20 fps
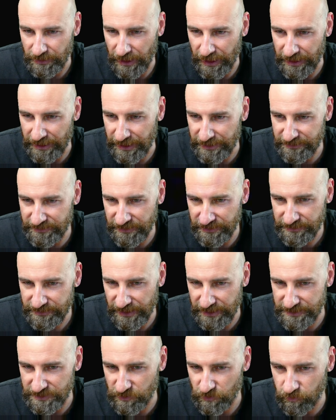And I think
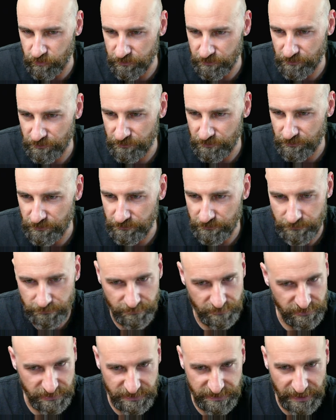
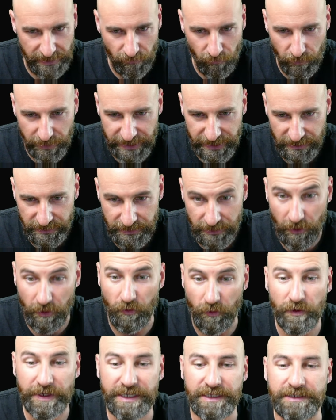is that weekly?
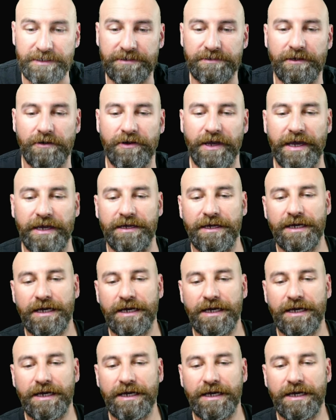Oh, weekly. Okay.